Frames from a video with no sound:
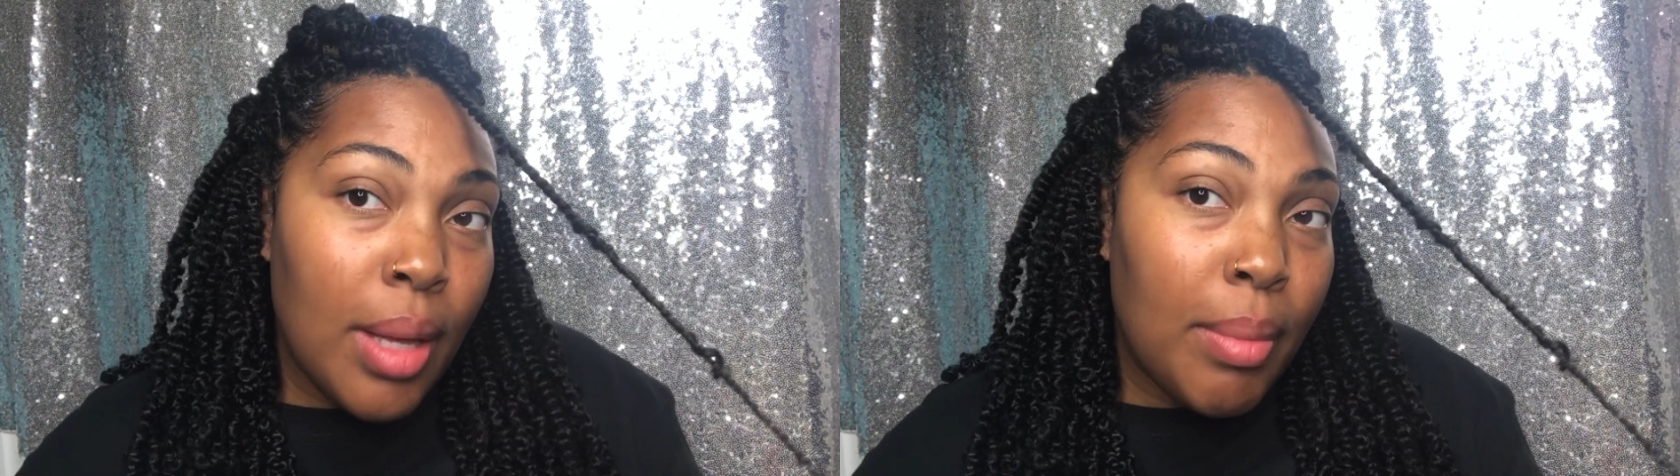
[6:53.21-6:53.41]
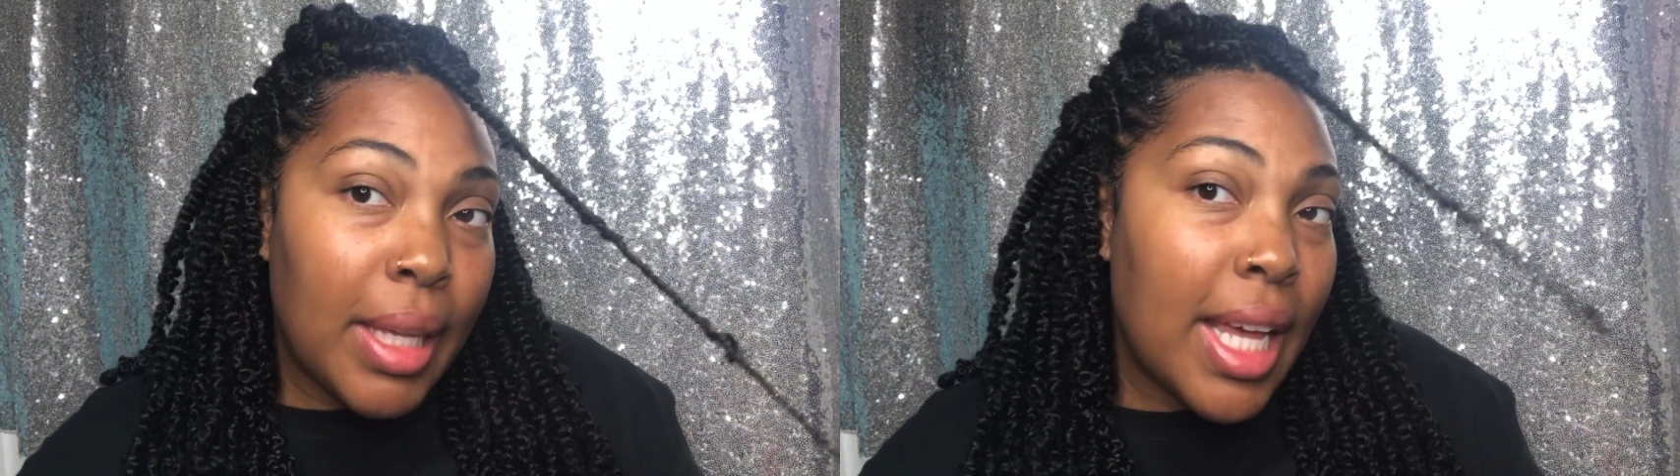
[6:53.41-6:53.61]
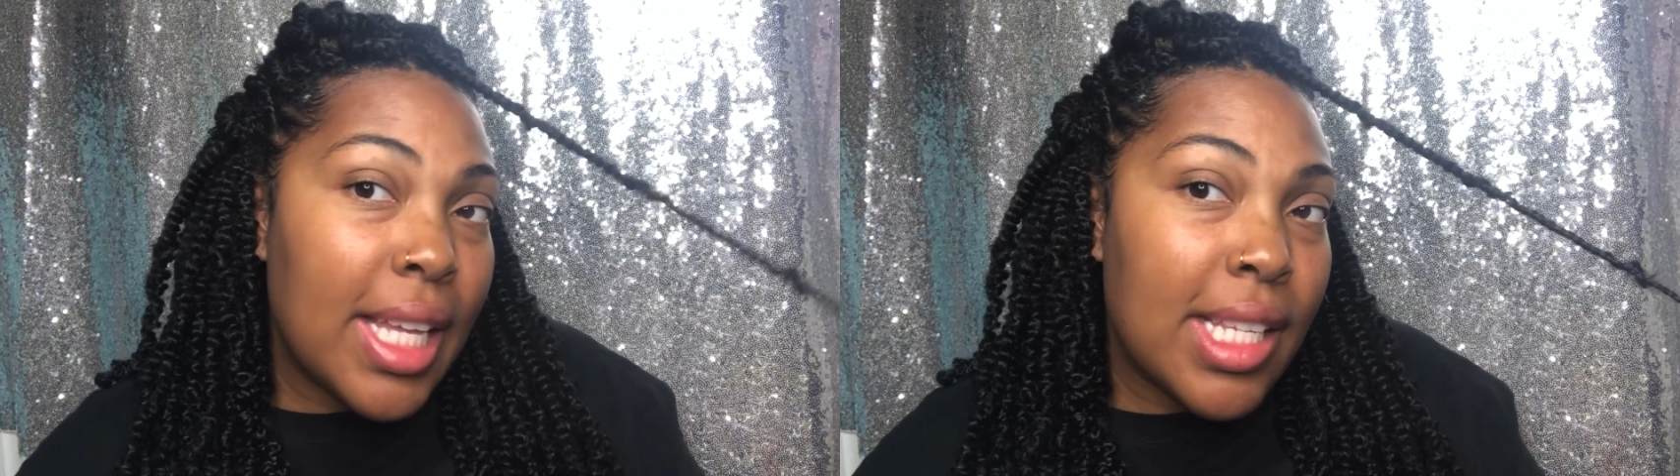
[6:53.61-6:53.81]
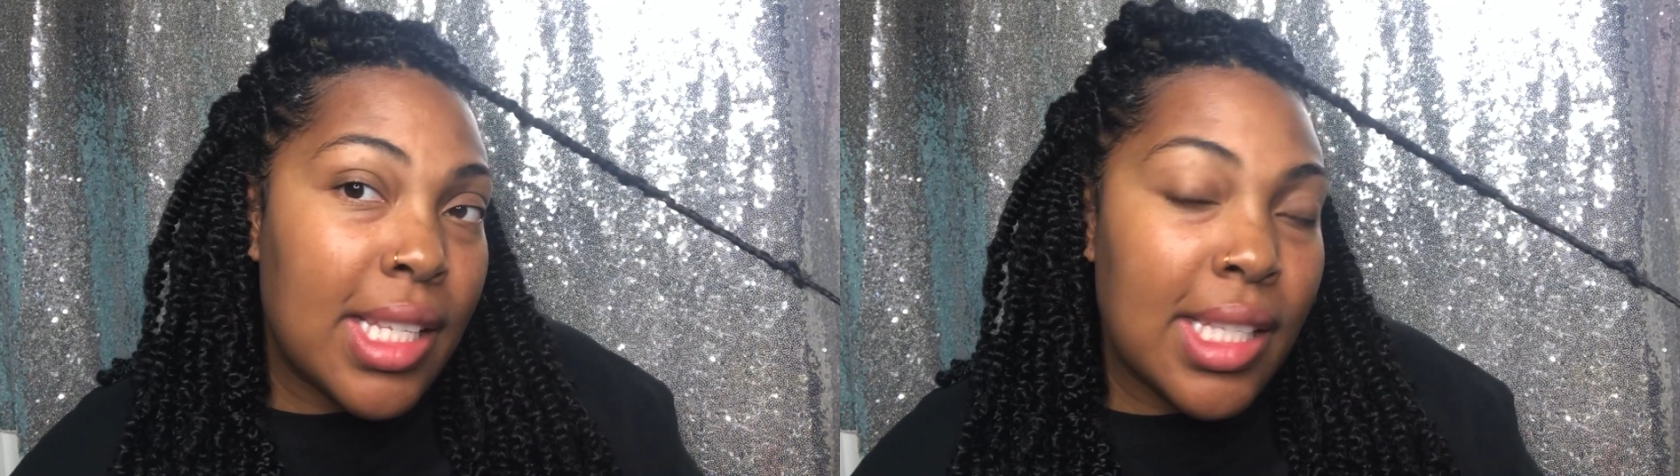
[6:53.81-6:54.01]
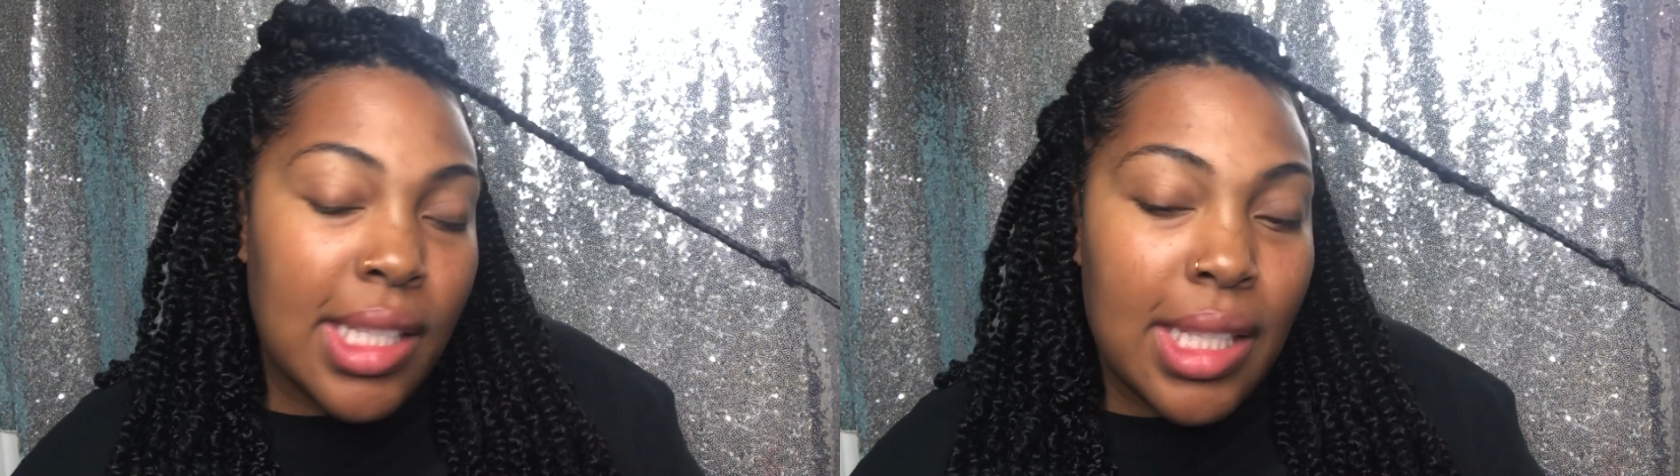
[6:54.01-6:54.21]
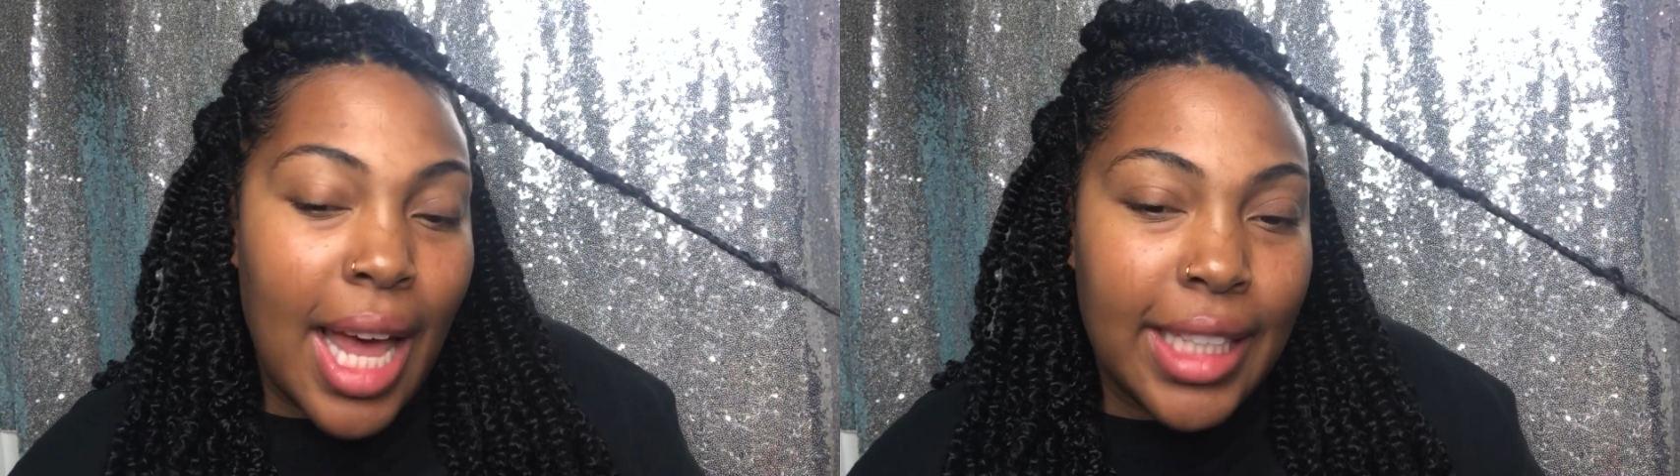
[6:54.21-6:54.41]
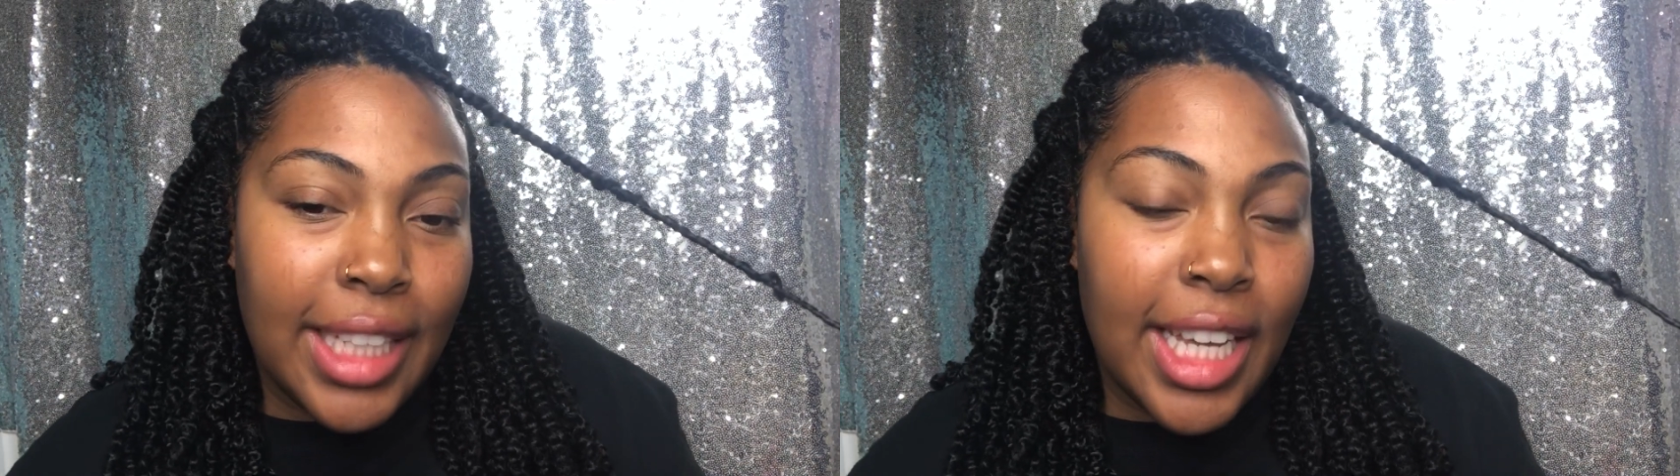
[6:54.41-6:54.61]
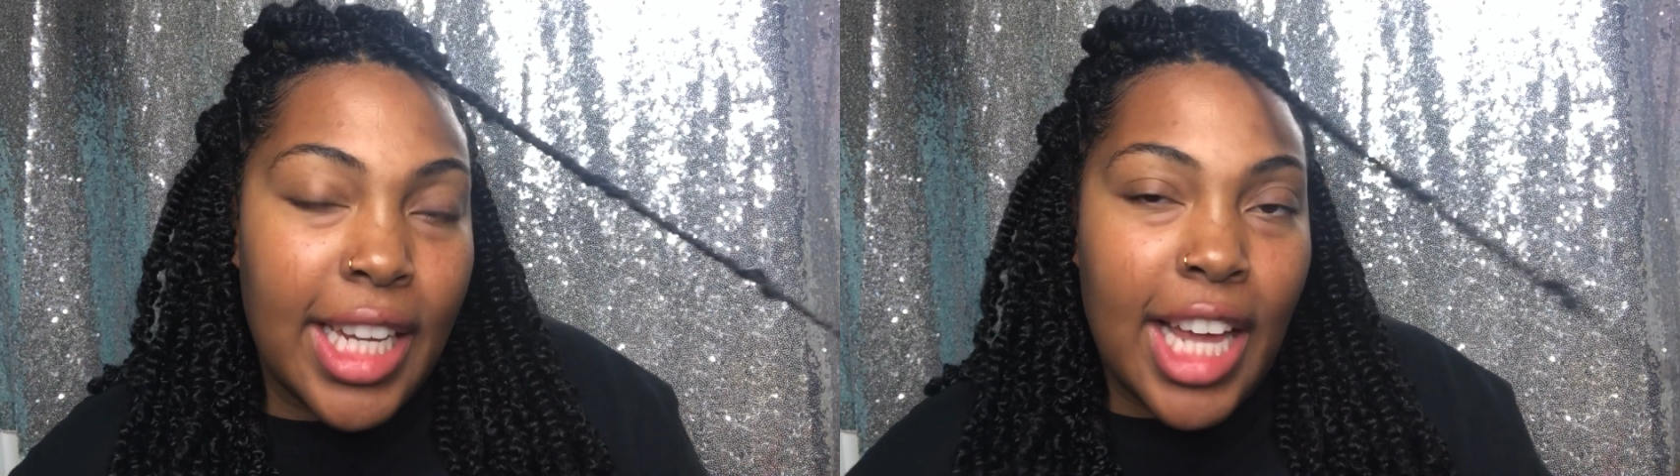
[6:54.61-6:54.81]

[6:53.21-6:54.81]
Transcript: Because I didn't.